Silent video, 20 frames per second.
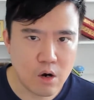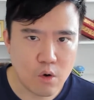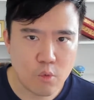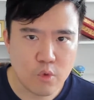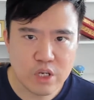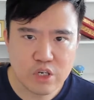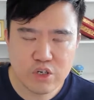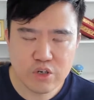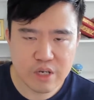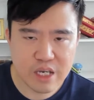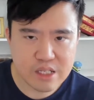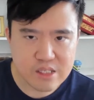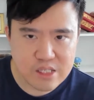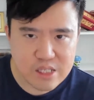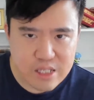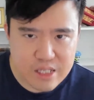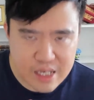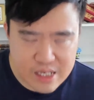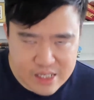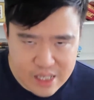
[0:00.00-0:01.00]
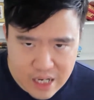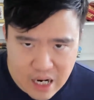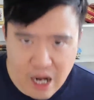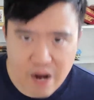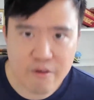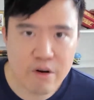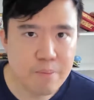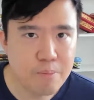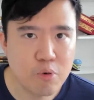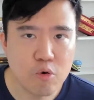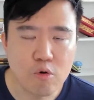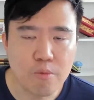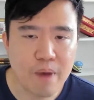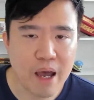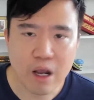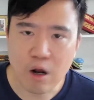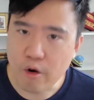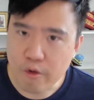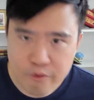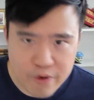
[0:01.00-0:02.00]
Which you can see there's a current
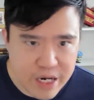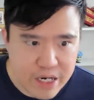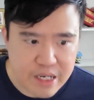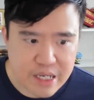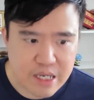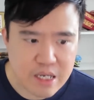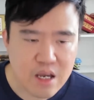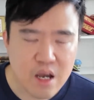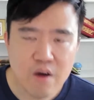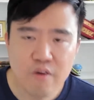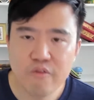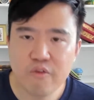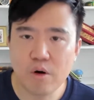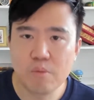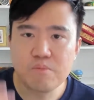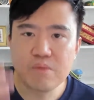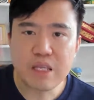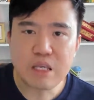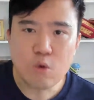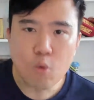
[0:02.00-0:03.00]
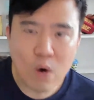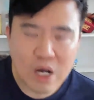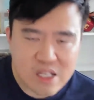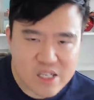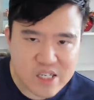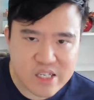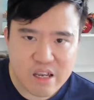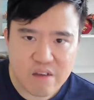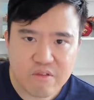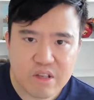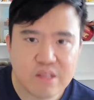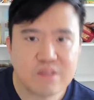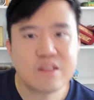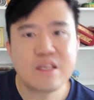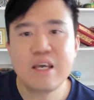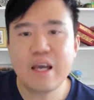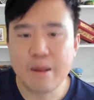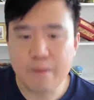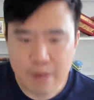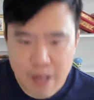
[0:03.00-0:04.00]
pullback already from the
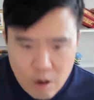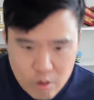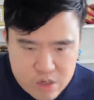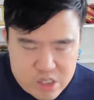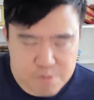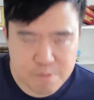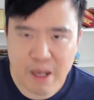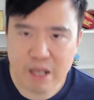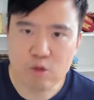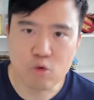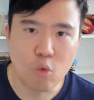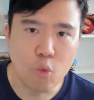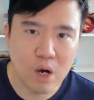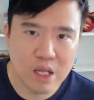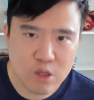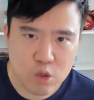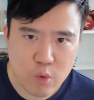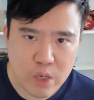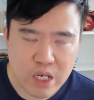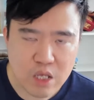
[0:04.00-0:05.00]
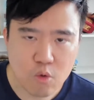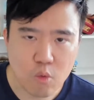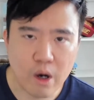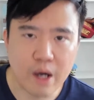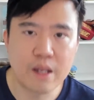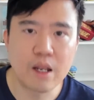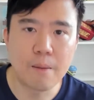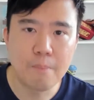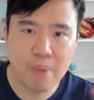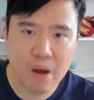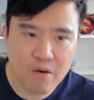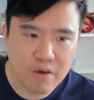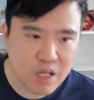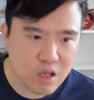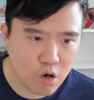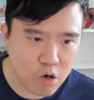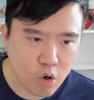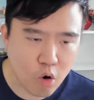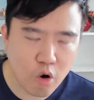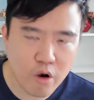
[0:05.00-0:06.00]
170 and now it's back to 121. Apparently
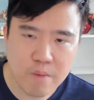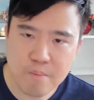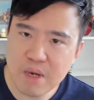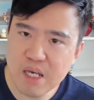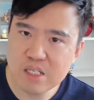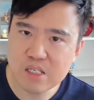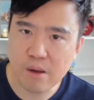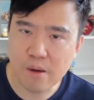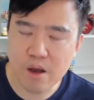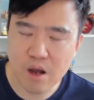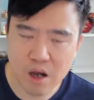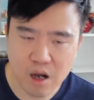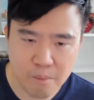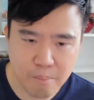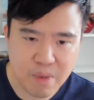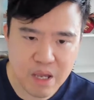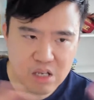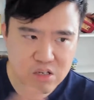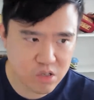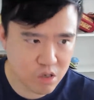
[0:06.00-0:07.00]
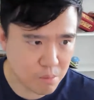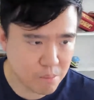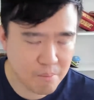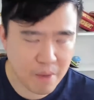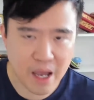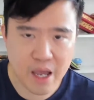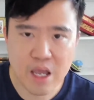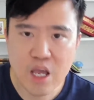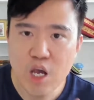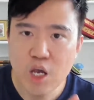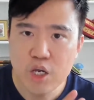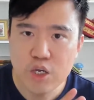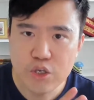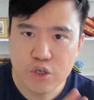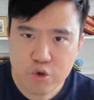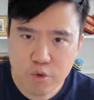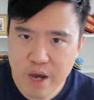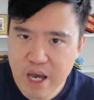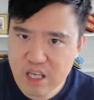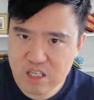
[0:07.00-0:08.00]
on Coinbase, based on my
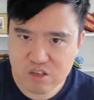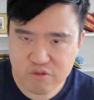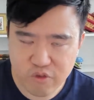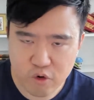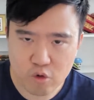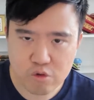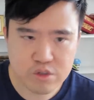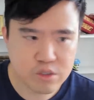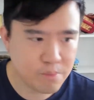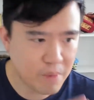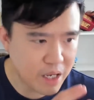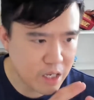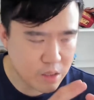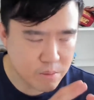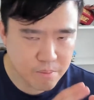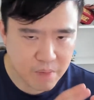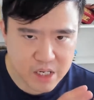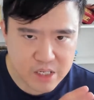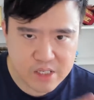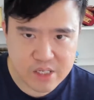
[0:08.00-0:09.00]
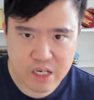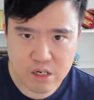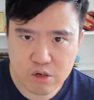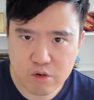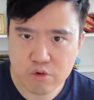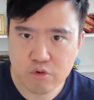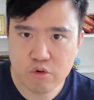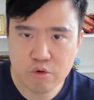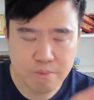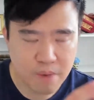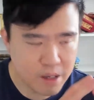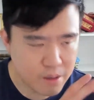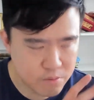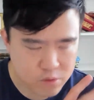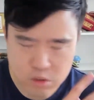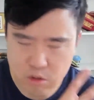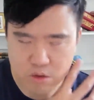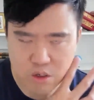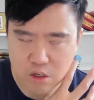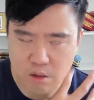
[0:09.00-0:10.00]
US folks, my signal group,
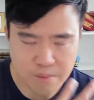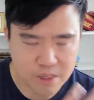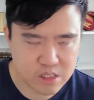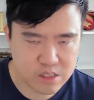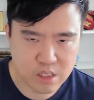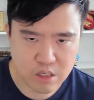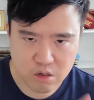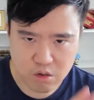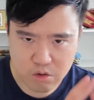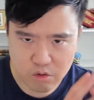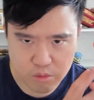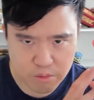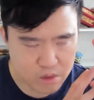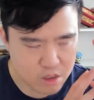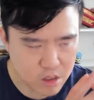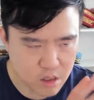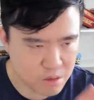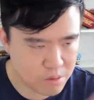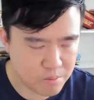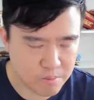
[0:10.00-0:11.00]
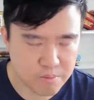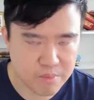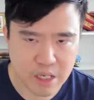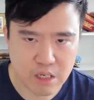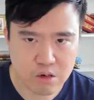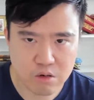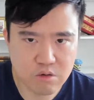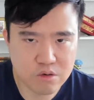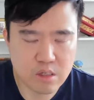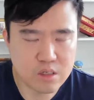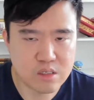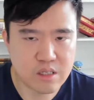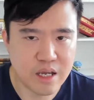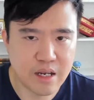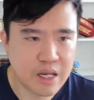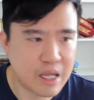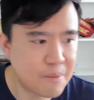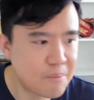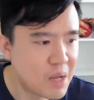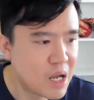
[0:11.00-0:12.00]
not my signal group, oh my goodness,
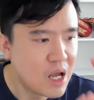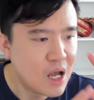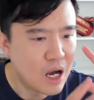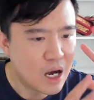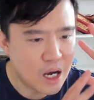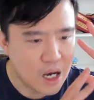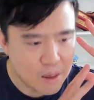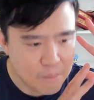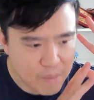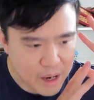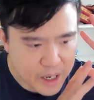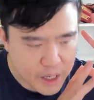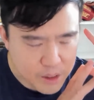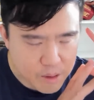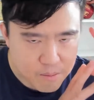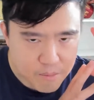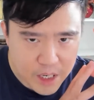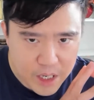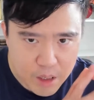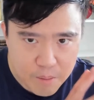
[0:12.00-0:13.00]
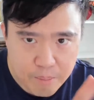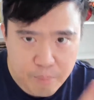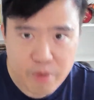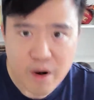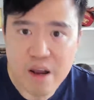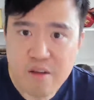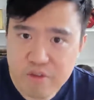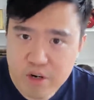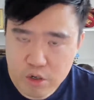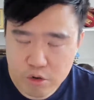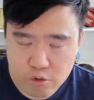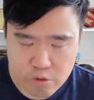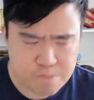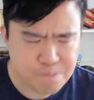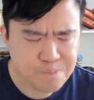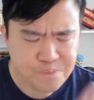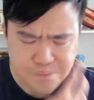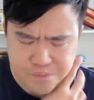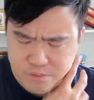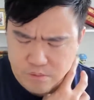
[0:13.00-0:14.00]
that name, my private group,
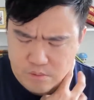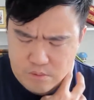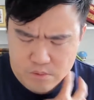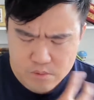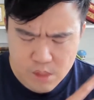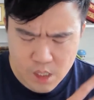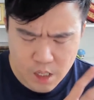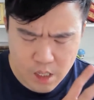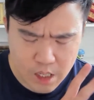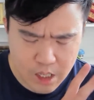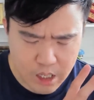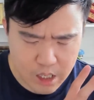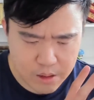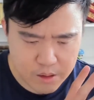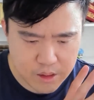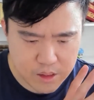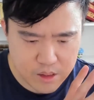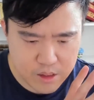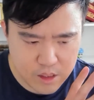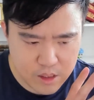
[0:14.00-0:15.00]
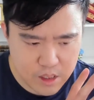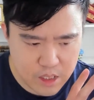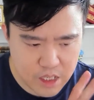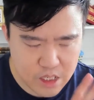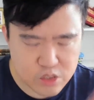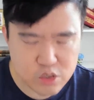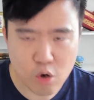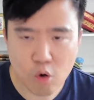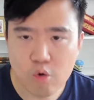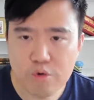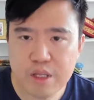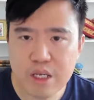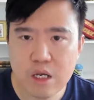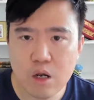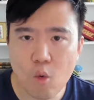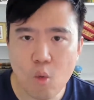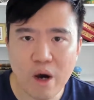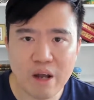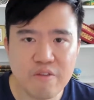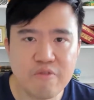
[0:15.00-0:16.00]
it's
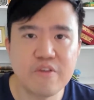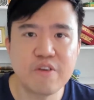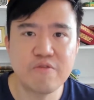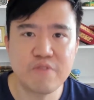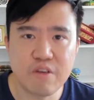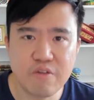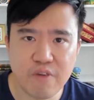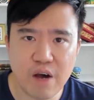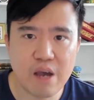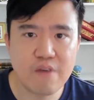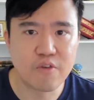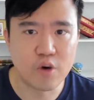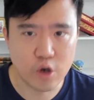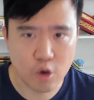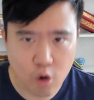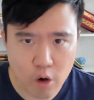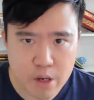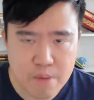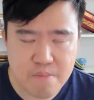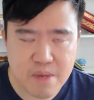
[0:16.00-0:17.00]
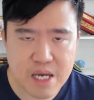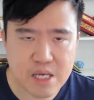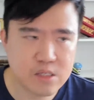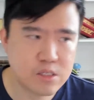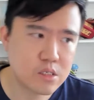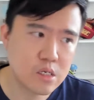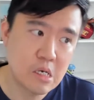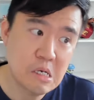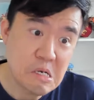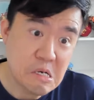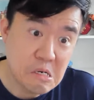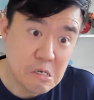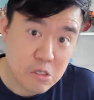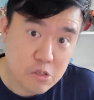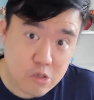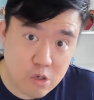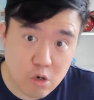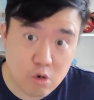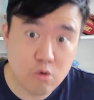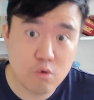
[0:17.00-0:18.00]
holding 155 on Coinbase.
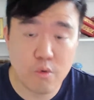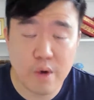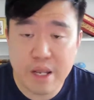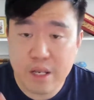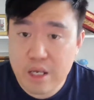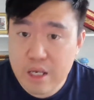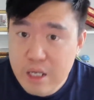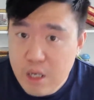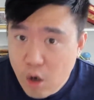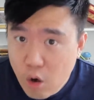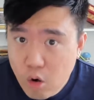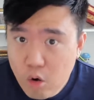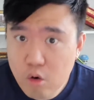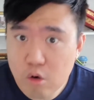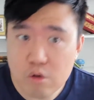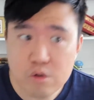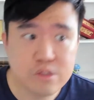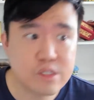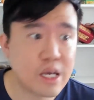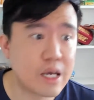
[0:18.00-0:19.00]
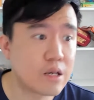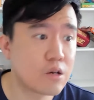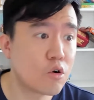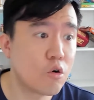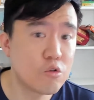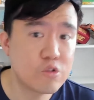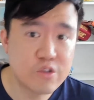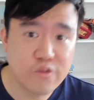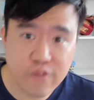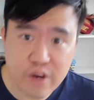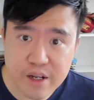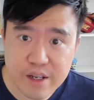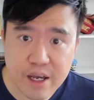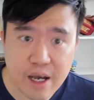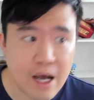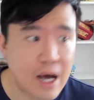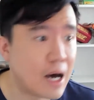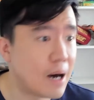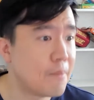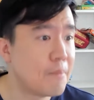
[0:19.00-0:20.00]
So whether it holds and goes
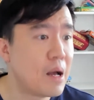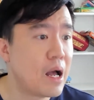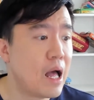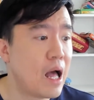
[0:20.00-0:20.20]
further up,